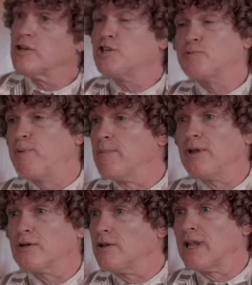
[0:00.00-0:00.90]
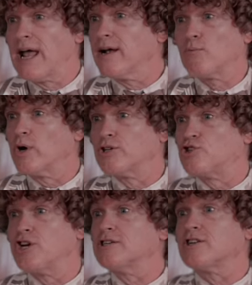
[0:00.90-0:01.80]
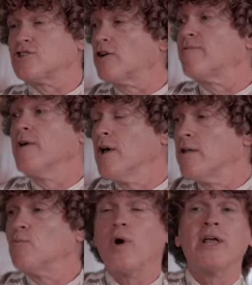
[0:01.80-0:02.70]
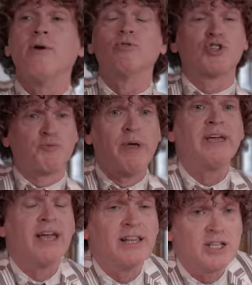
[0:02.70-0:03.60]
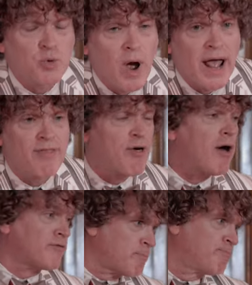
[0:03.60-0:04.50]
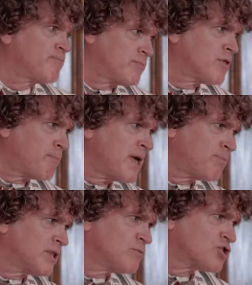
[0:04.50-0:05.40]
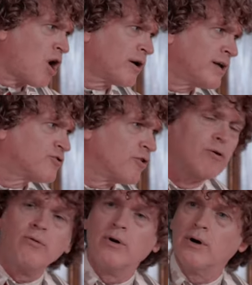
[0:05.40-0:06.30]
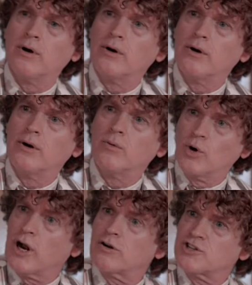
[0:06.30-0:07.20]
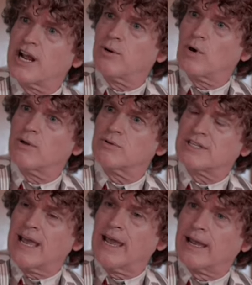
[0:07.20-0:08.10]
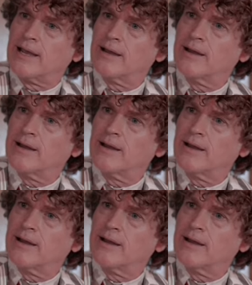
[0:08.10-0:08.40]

this is biblical language. Jesus, when he was speaking this way, thought that the people he was talking to would understand what he was saying.